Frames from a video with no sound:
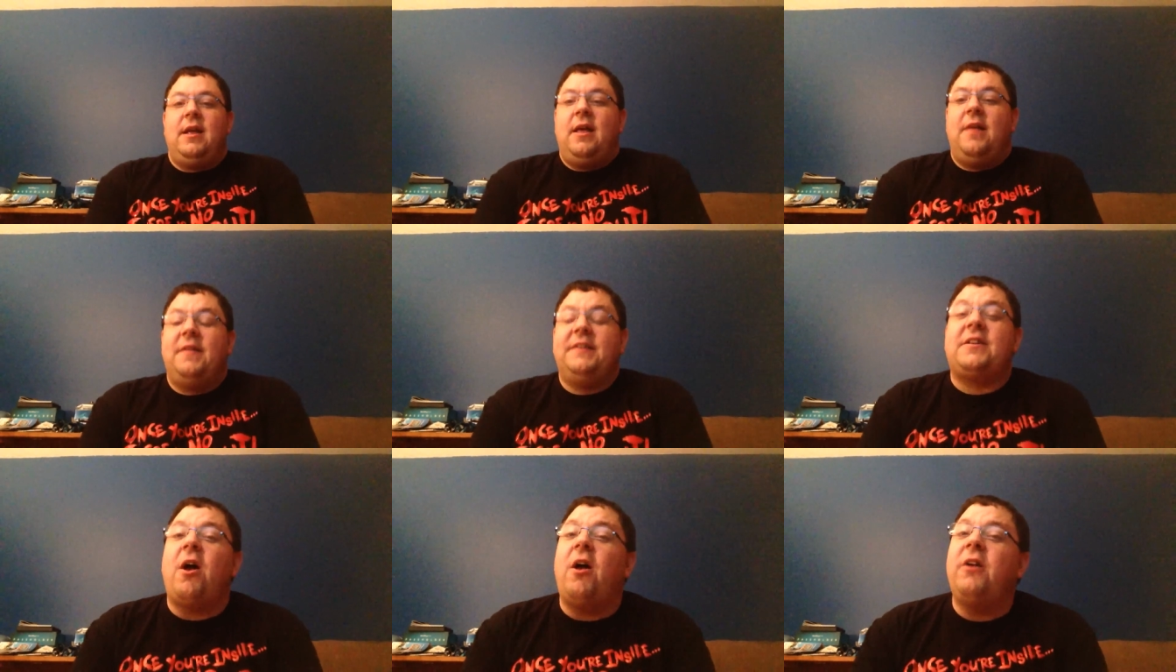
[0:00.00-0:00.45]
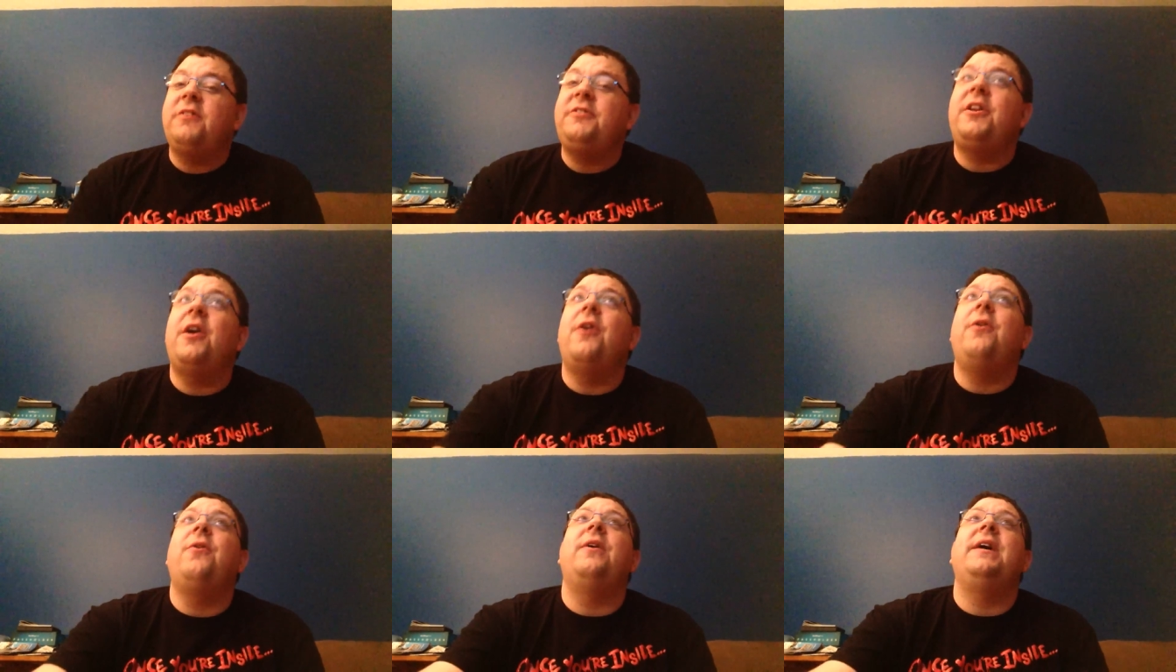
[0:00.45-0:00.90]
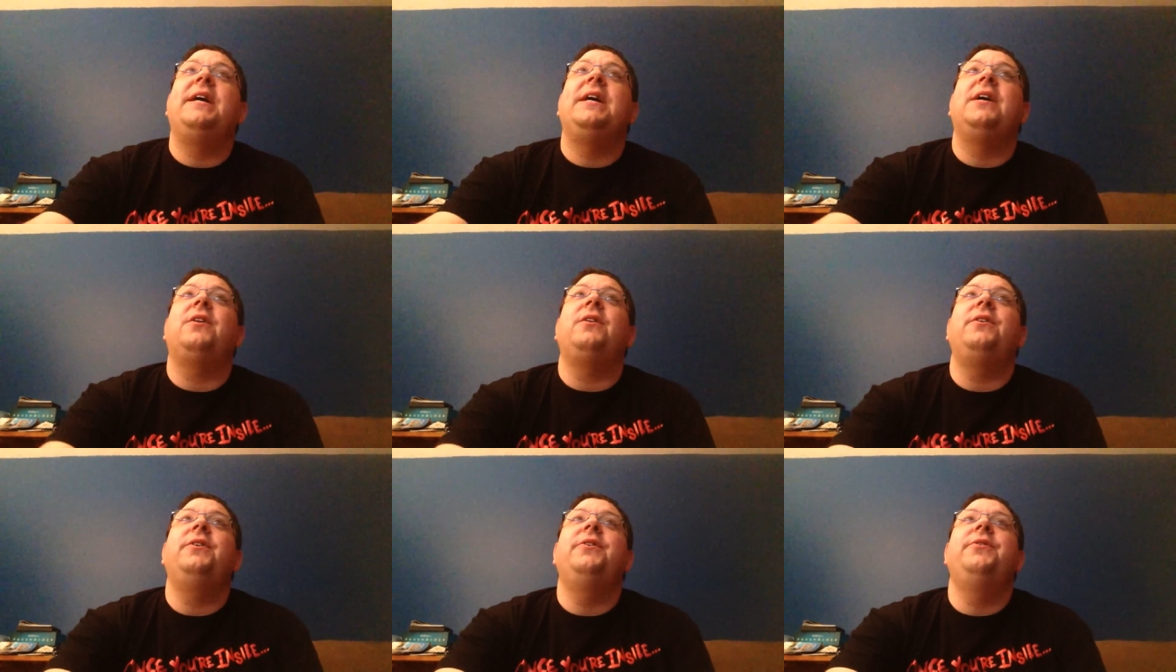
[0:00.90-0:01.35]
This also
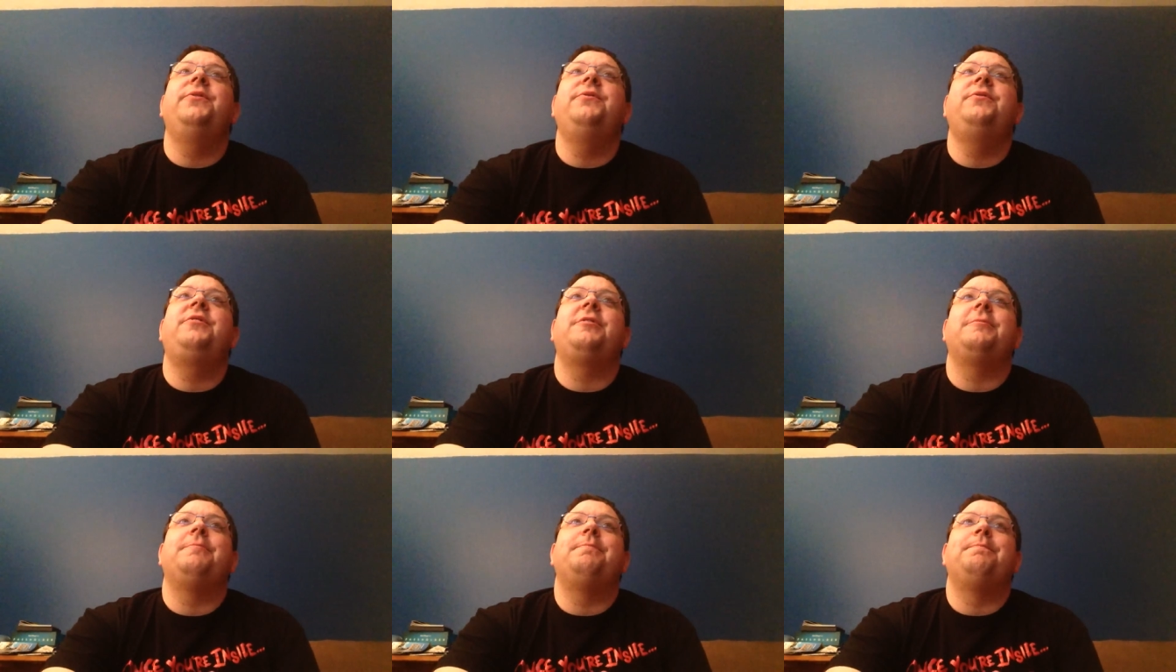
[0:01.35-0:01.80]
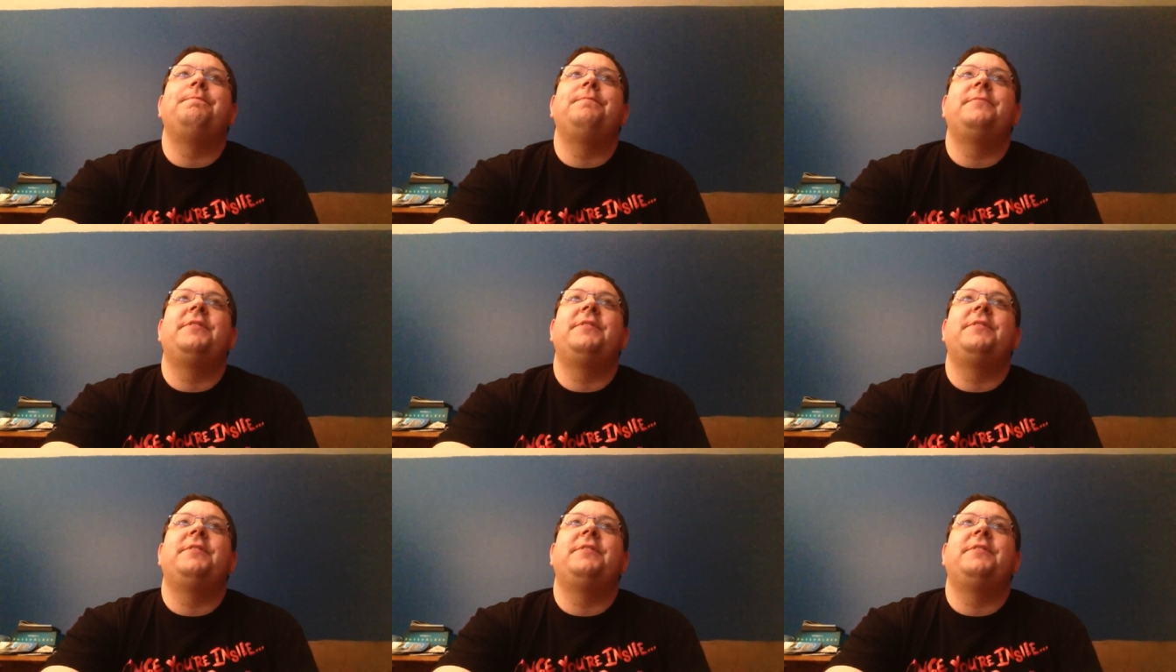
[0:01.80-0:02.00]
includes